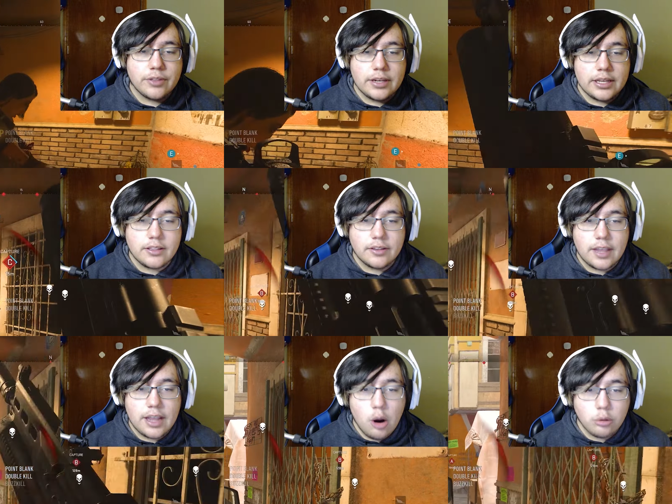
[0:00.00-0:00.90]
the need to
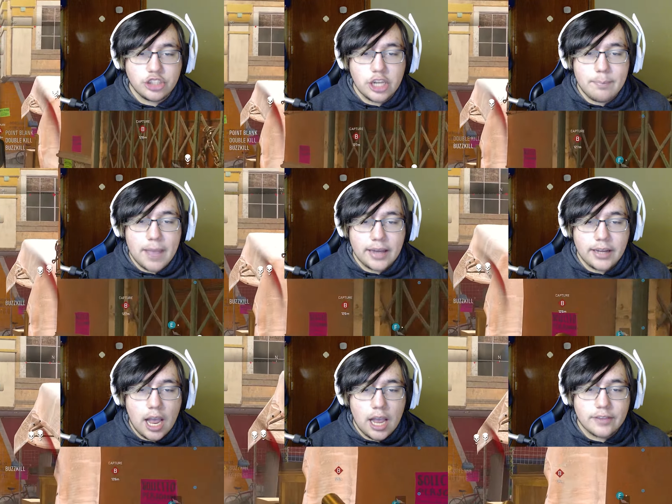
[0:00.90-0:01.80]
say, oh shit,
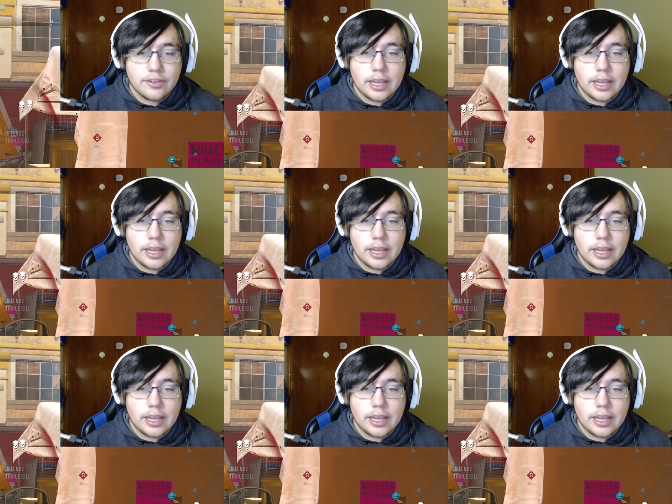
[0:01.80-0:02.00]
bad guys!